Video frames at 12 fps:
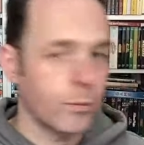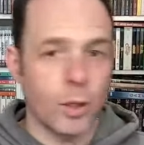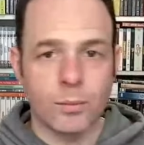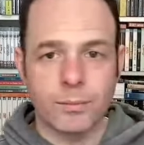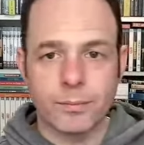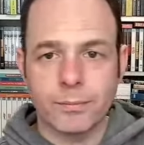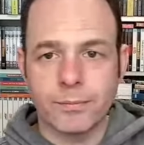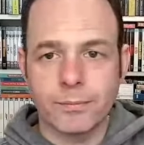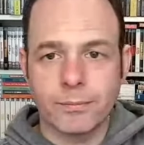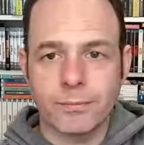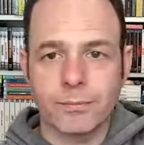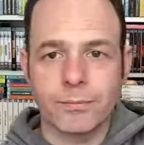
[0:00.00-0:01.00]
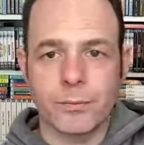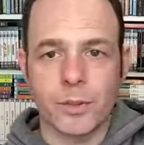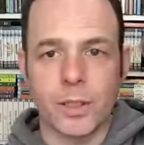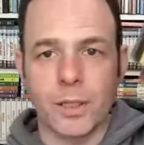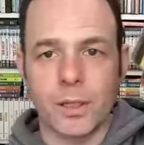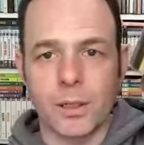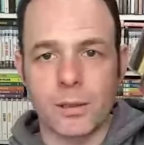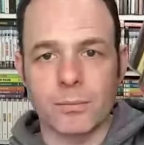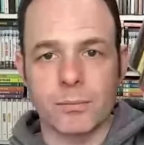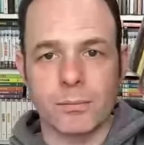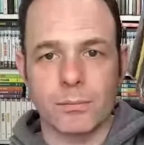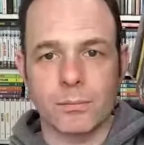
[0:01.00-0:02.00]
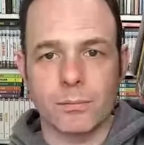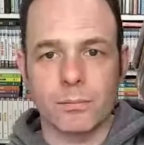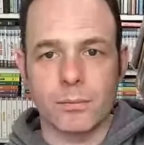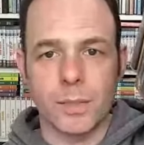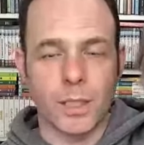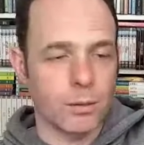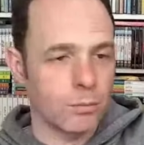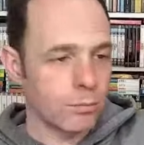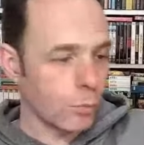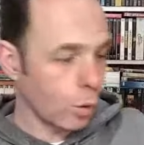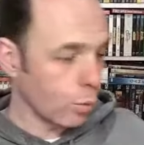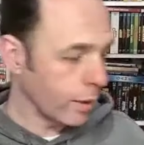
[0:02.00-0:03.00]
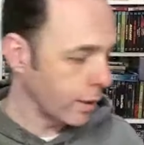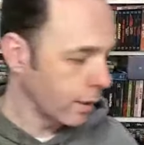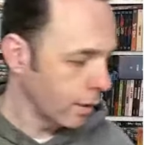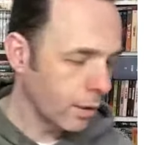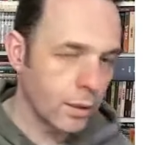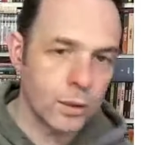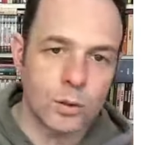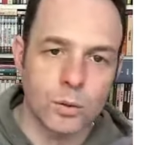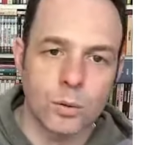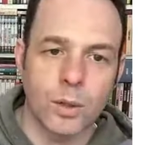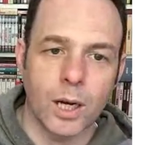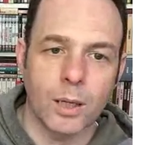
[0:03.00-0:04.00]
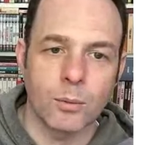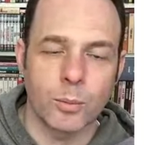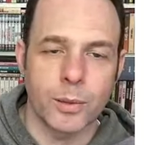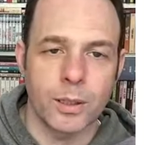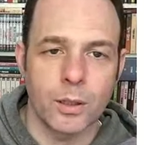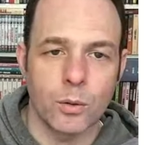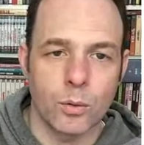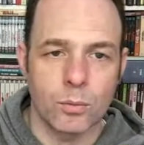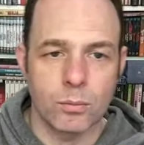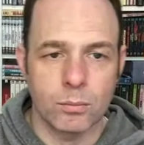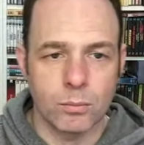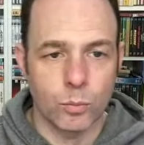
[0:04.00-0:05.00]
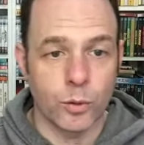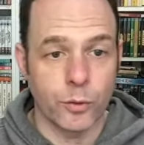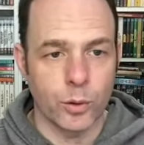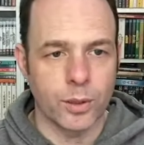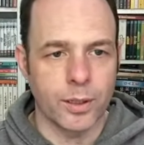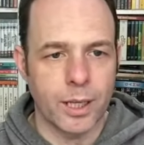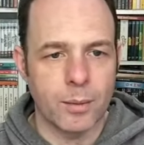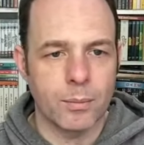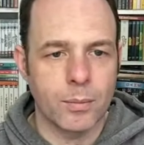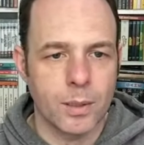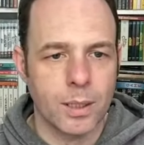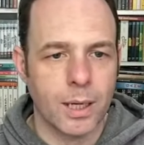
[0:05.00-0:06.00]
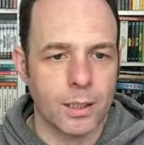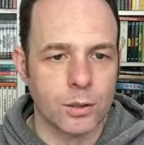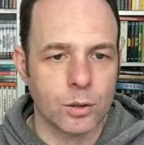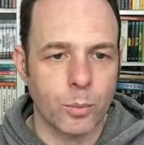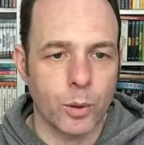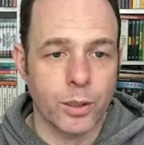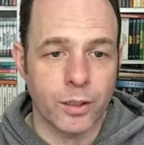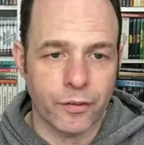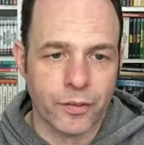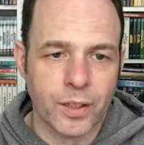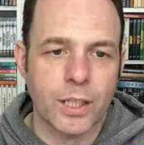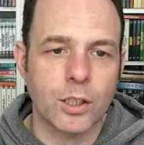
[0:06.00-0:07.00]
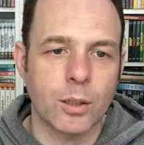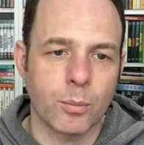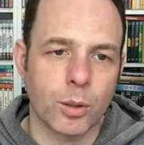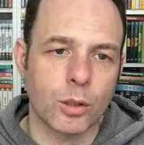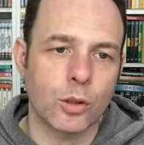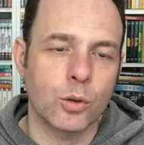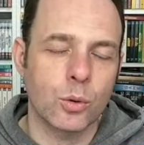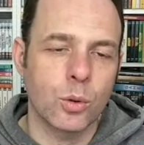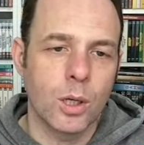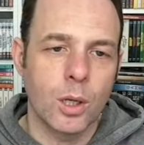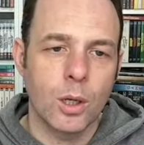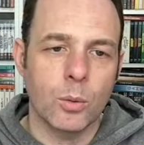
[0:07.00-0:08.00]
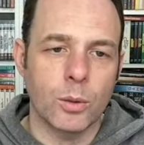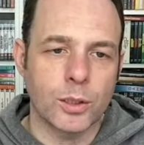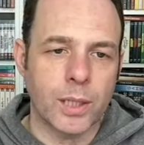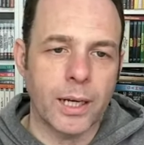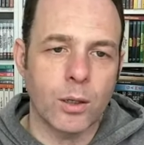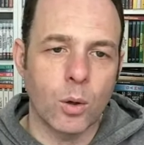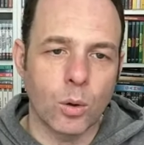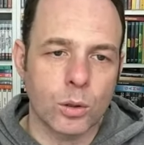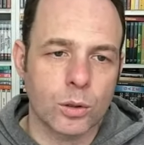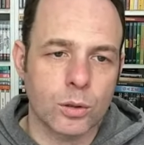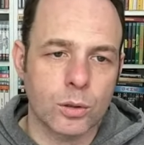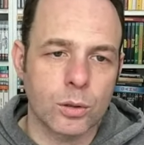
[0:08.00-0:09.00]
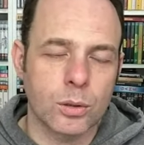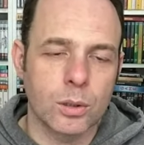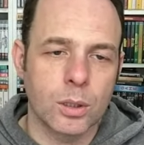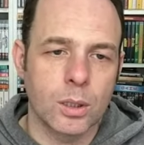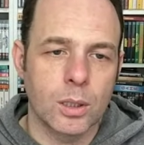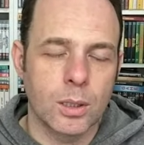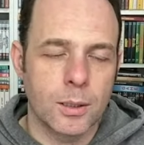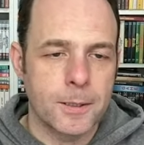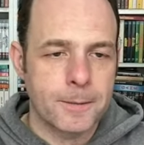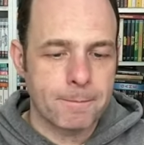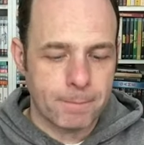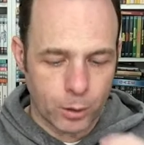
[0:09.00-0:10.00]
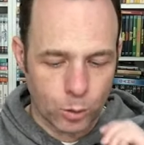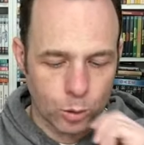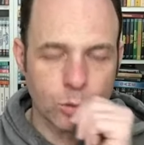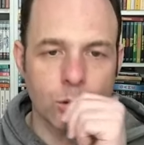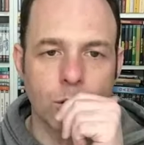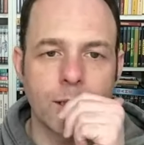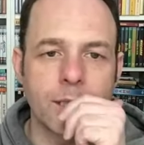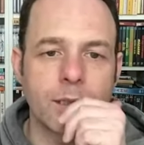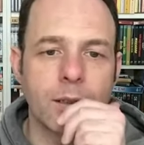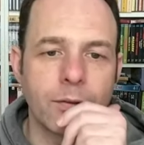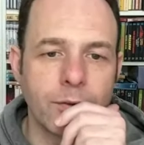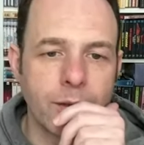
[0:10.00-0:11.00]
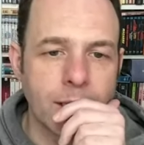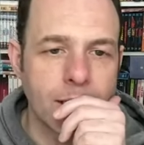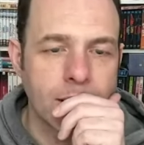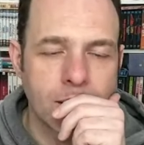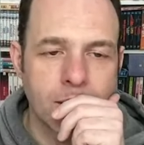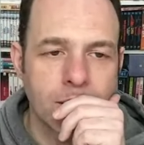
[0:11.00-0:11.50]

Well, they are here already, so I will be reviewing them at some point. The Flesh and Blood Show, which I ordered on HMV